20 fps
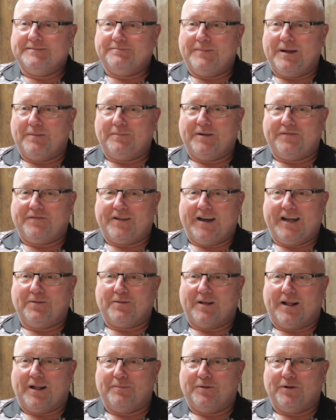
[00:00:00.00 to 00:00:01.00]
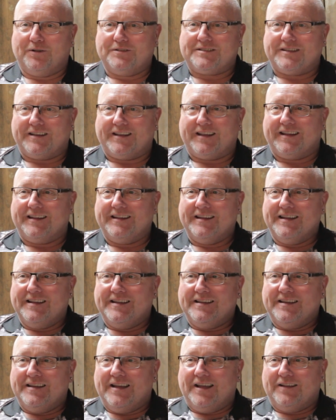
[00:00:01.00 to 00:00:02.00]
Remember it very well, but
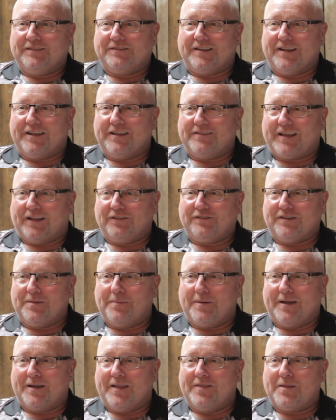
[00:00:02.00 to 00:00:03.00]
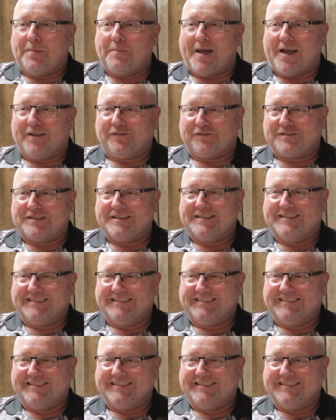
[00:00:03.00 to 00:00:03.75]
that's in the past.